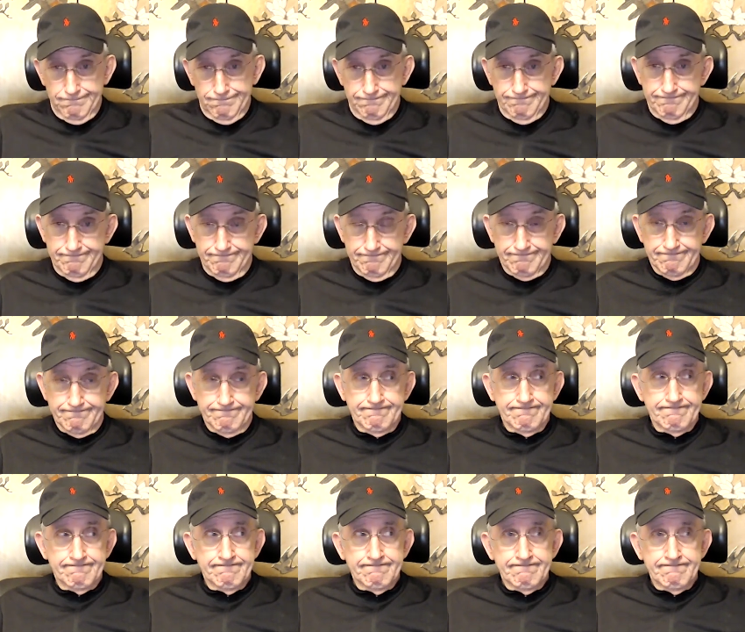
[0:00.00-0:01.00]

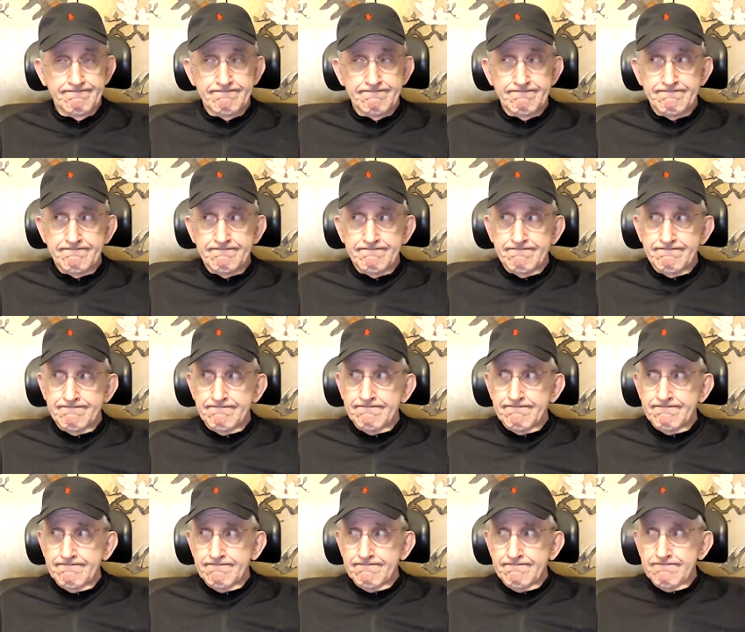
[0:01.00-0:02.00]

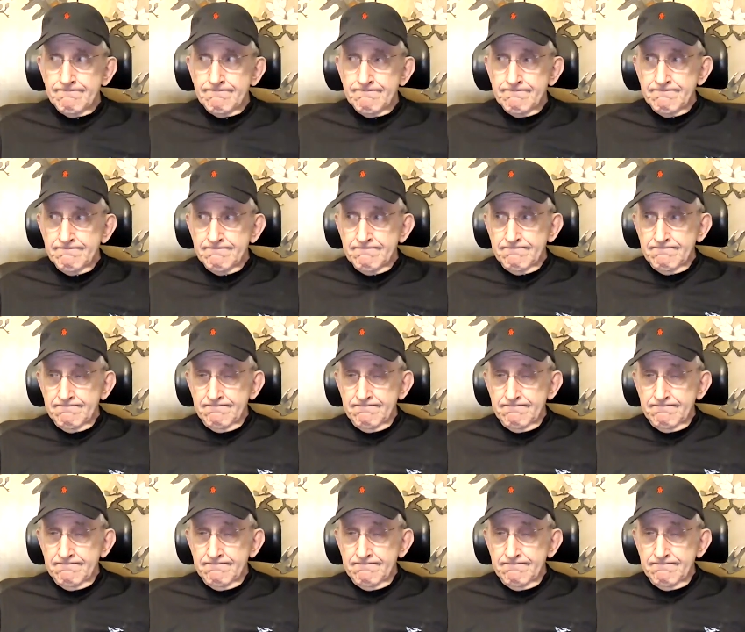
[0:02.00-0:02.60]
(no one is talking)